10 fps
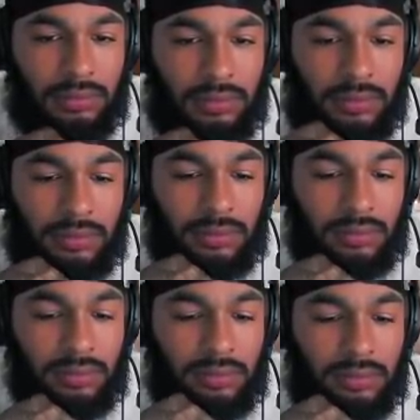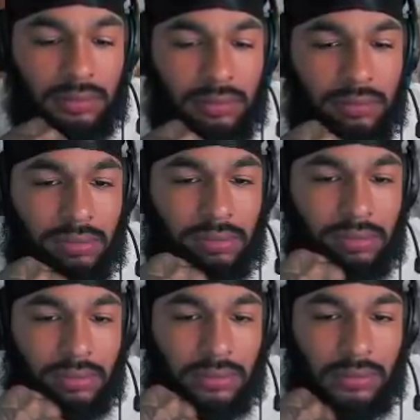
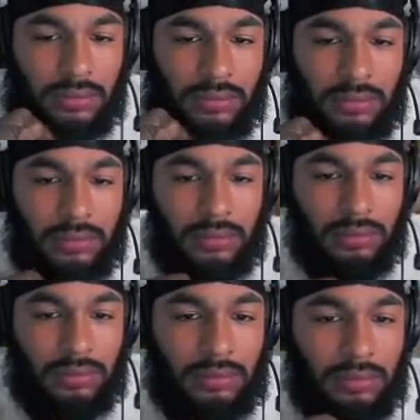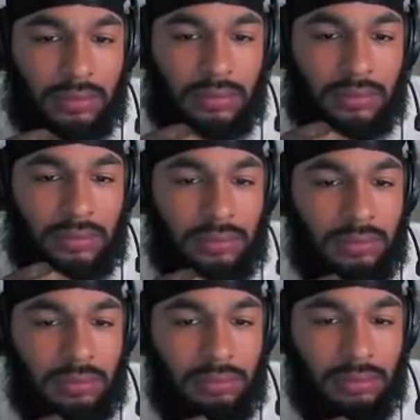
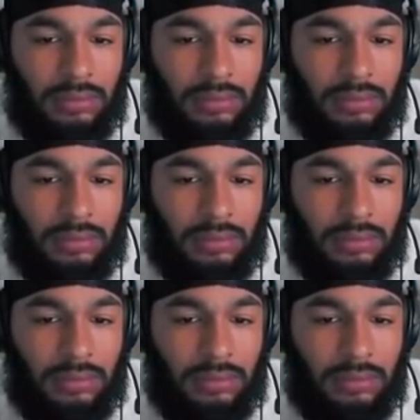No words are spoken by the person on screen.